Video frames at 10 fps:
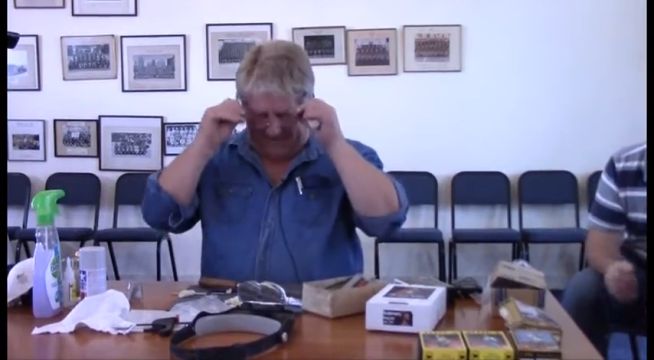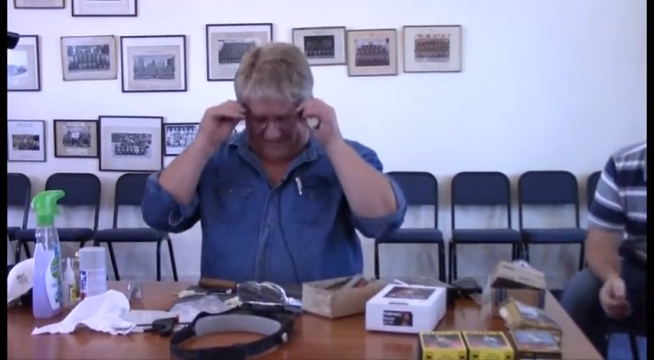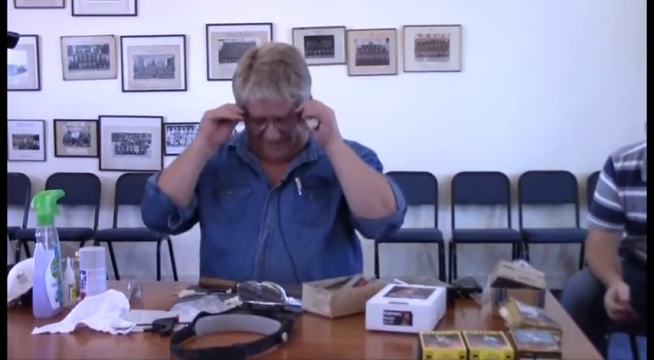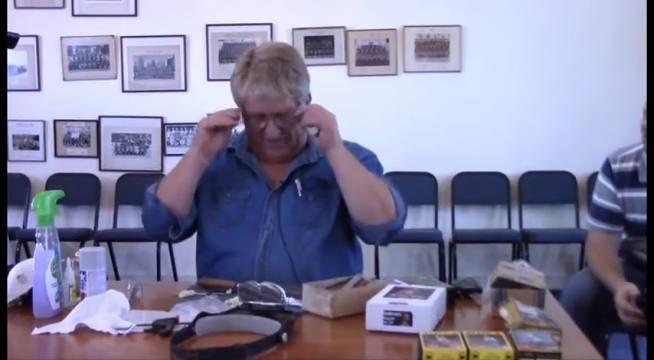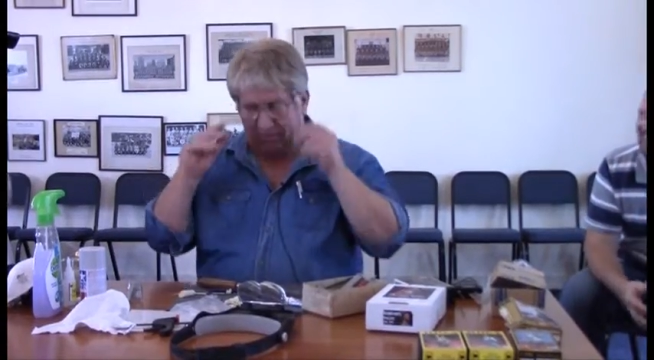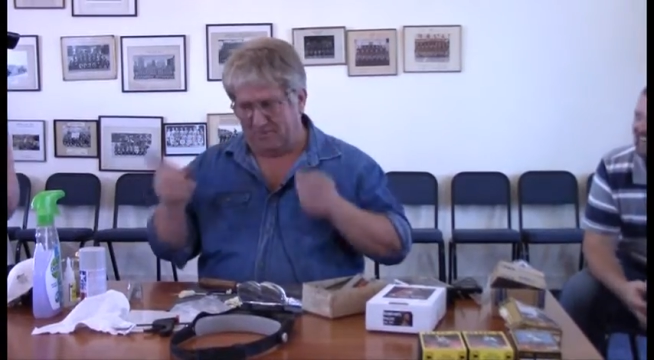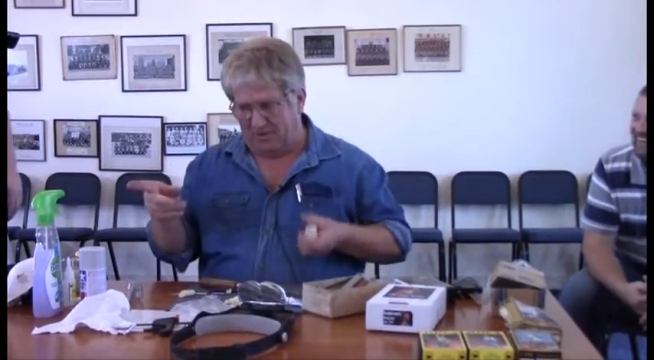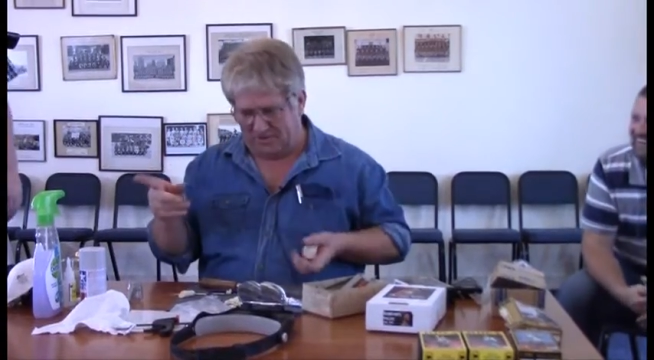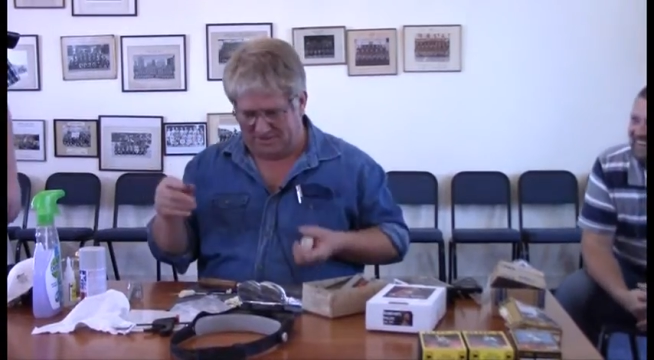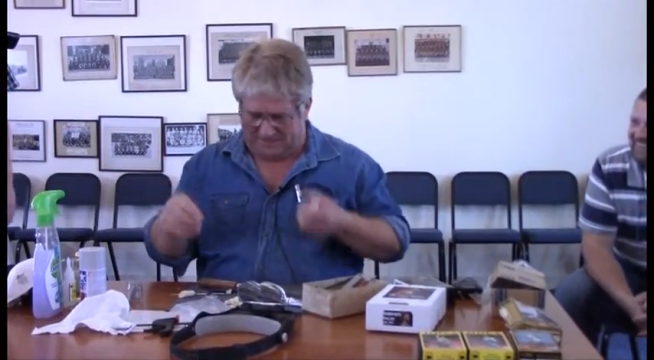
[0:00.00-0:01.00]
It's an old
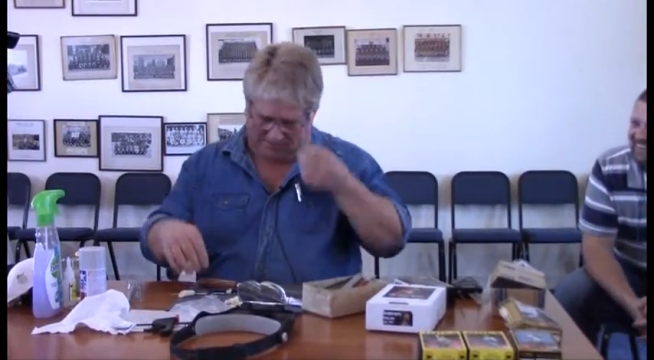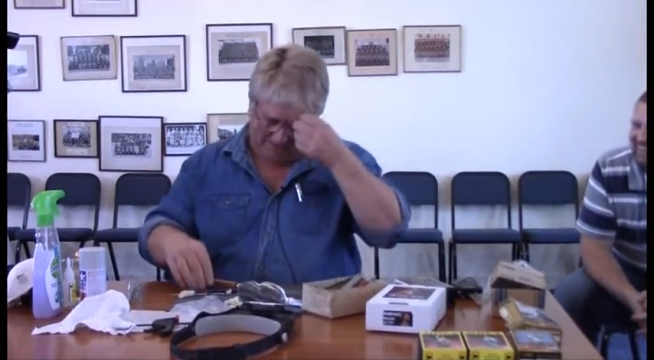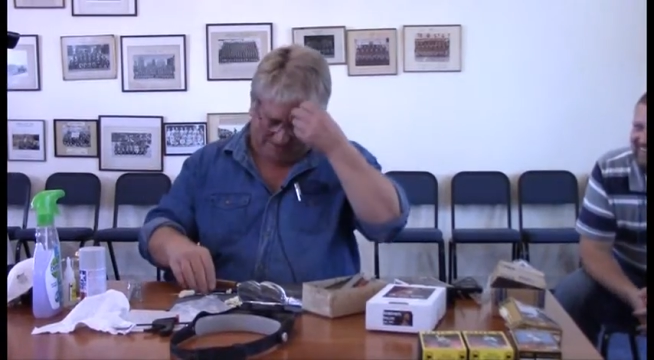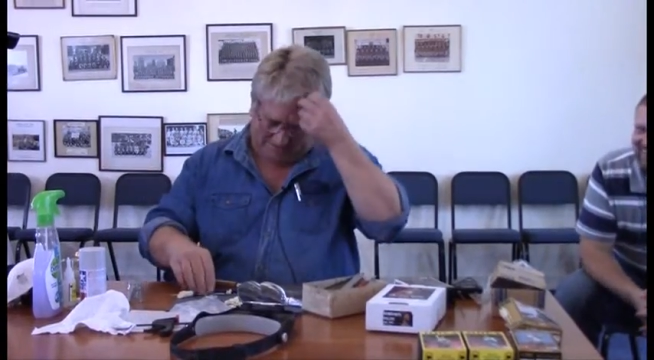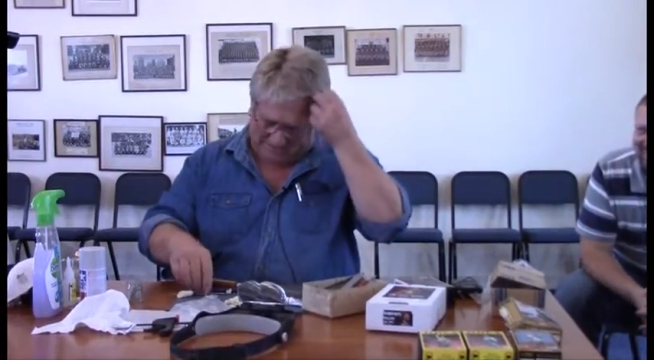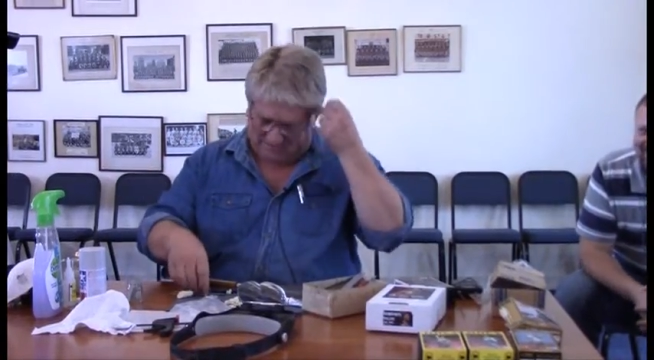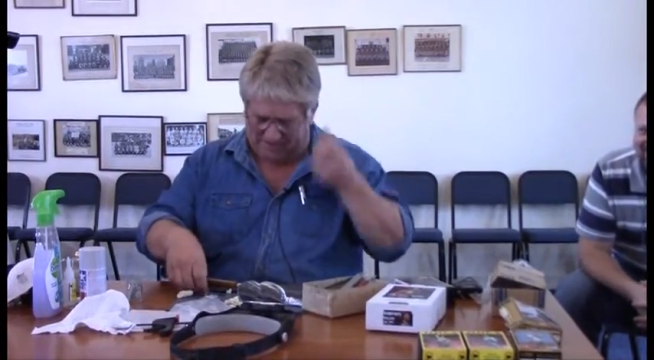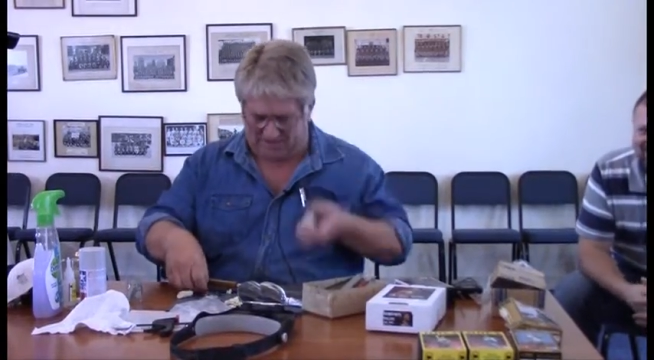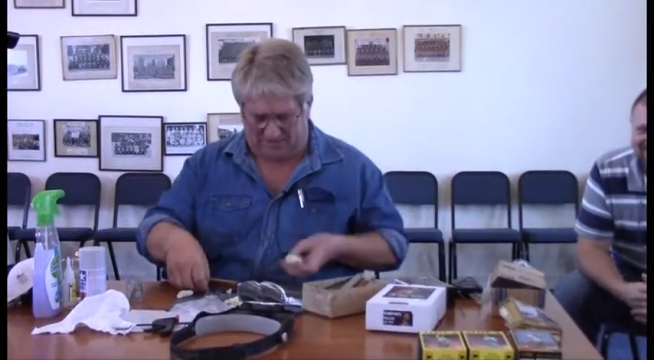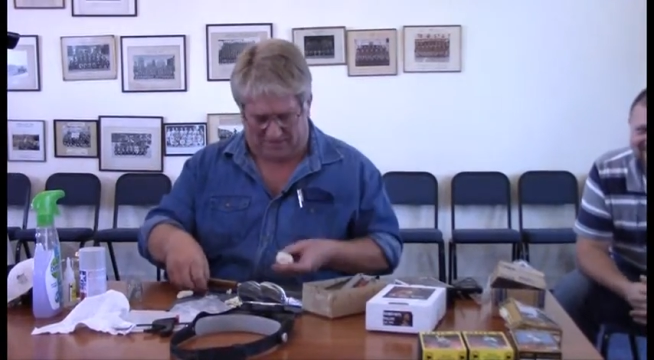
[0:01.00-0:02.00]
mask. That's why it's
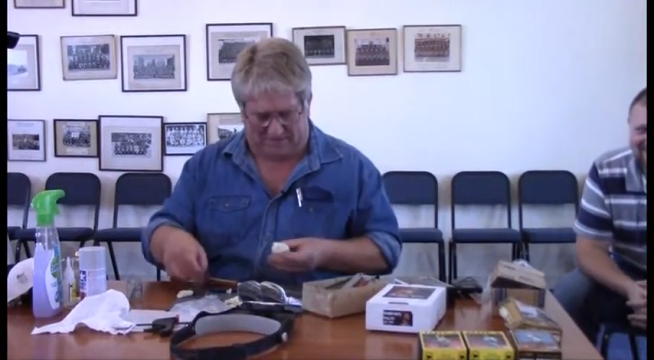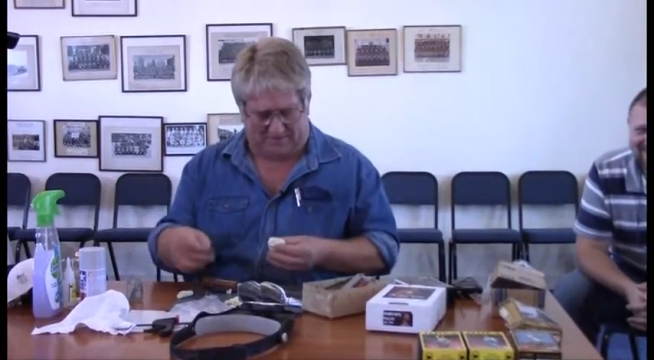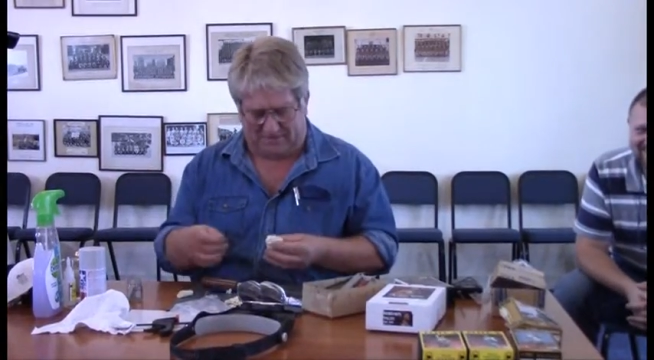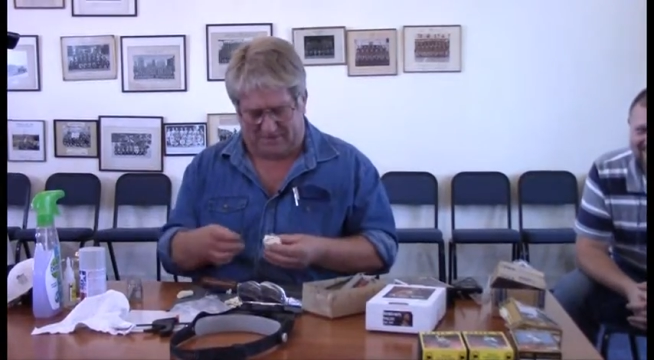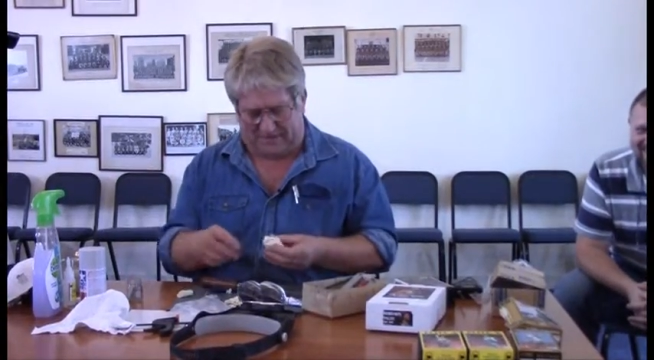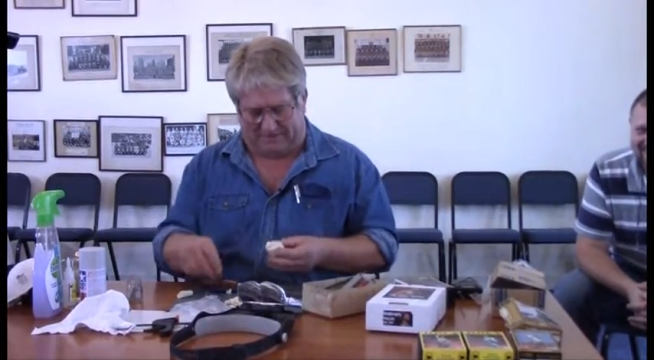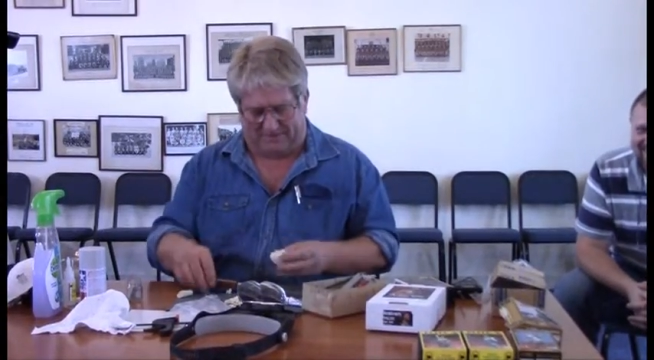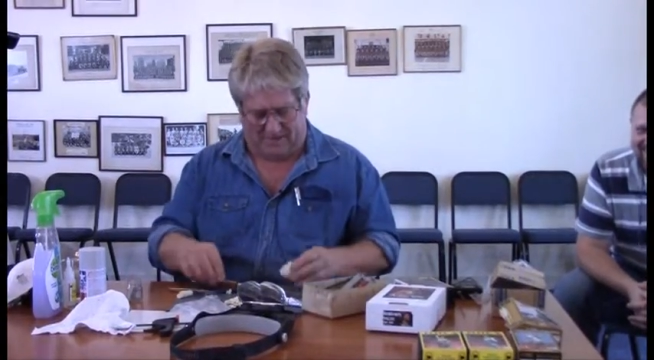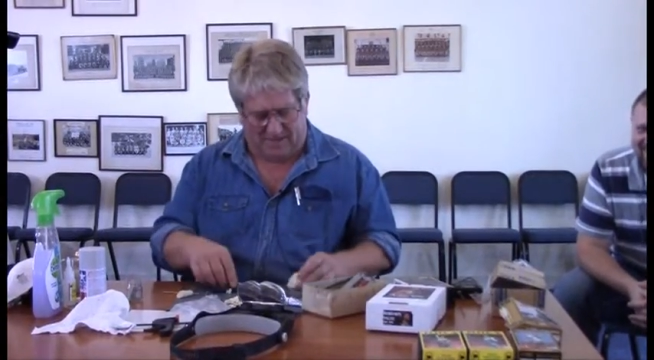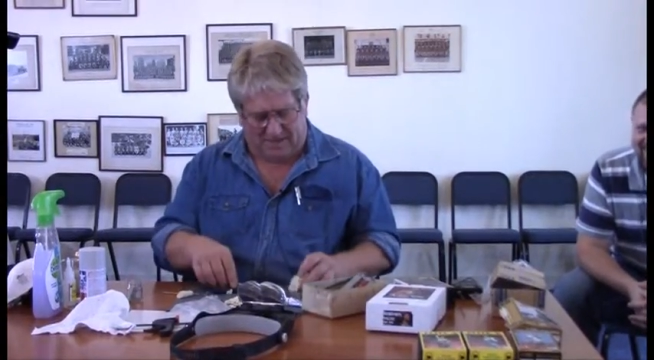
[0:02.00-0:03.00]
not working. But anyway,
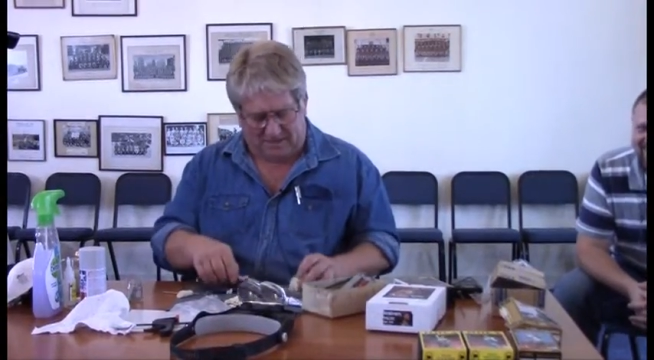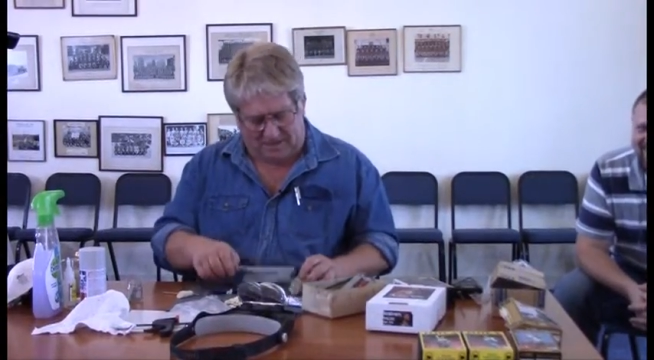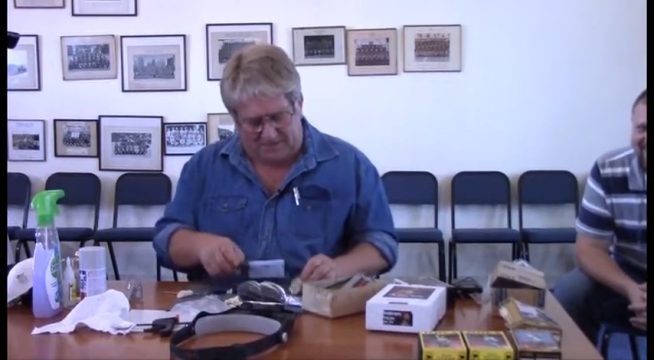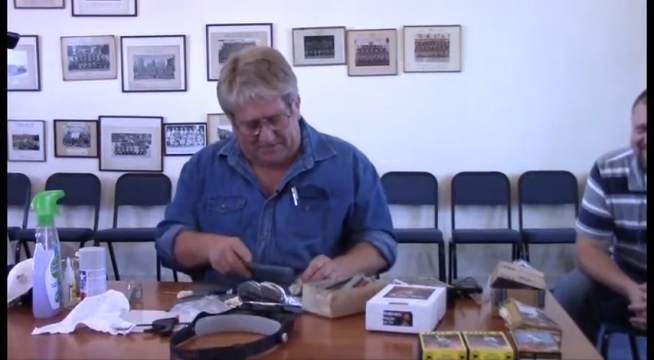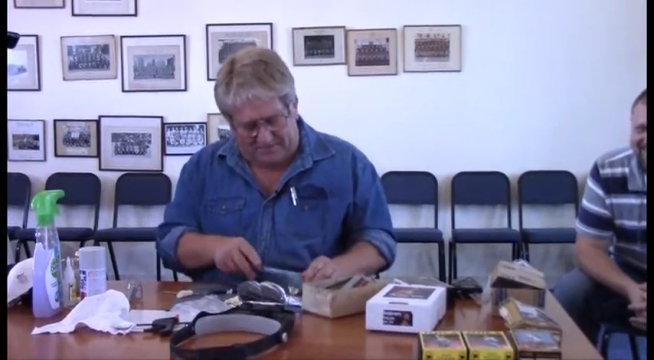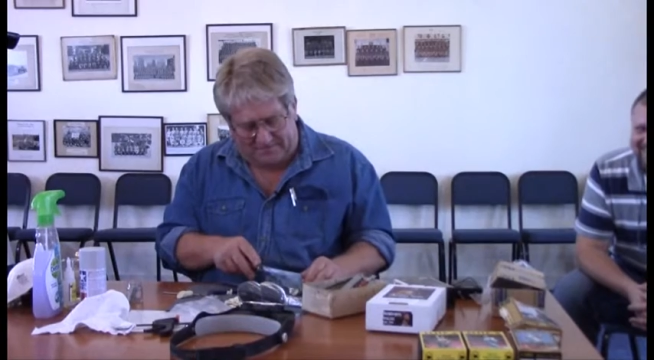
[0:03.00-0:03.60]
but